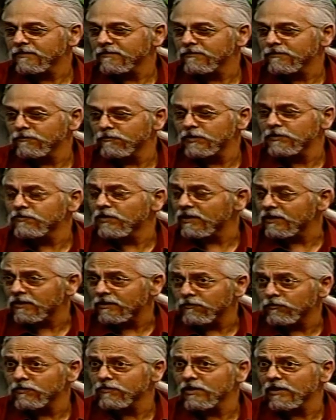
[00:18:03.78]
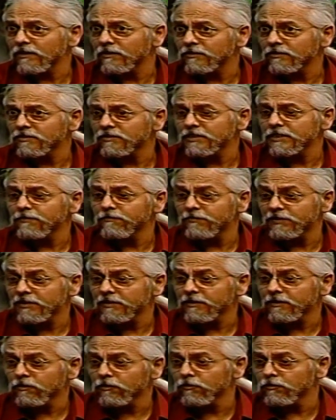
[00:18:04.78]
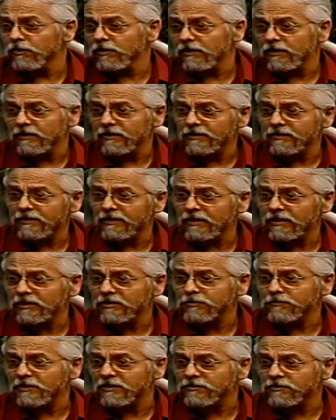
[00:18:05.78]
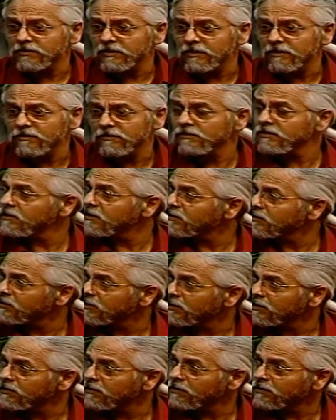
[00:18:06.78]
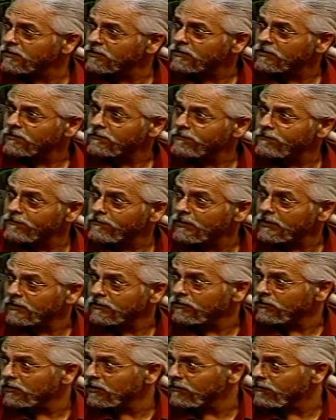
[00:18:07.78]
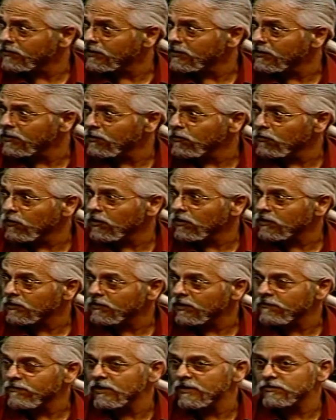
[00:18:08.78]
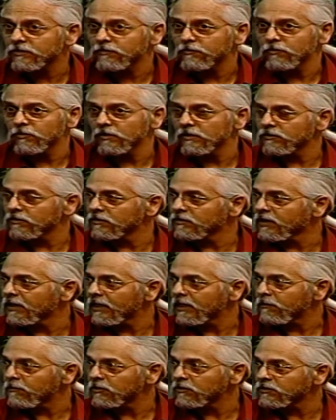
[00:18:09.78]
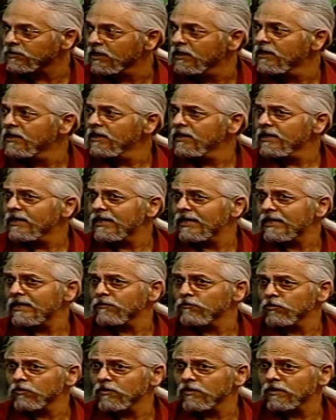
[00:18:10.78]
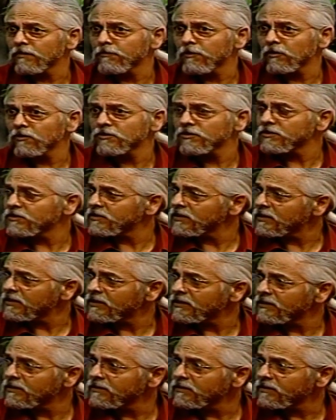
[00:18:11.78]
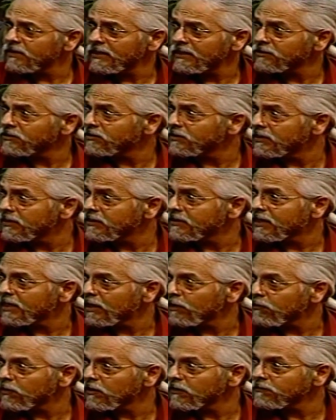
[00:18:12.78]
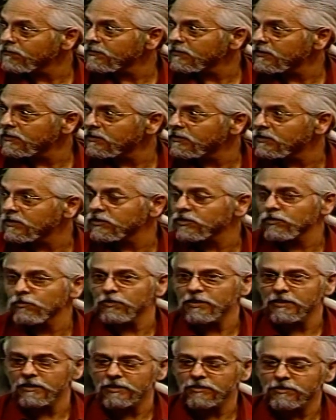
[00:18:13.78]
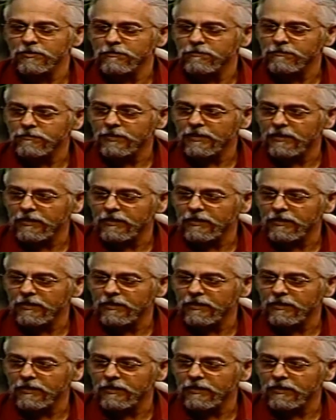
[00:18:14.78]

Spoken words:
we've got a good team. Video guys. My son is good at video work. They've got some really good cameras, and we're going to purchase a HD camera just so we can get some.